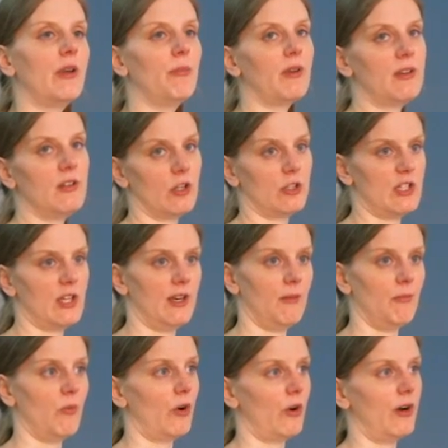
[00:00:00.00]
but not
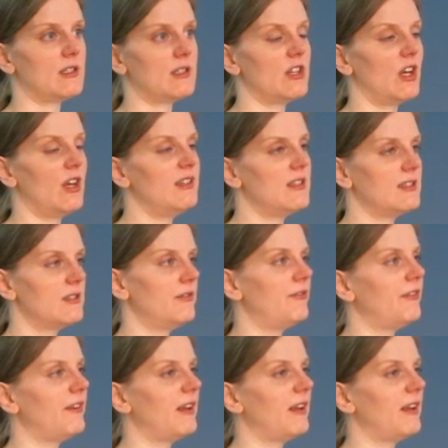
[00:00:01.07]
anymore. It doesn't feel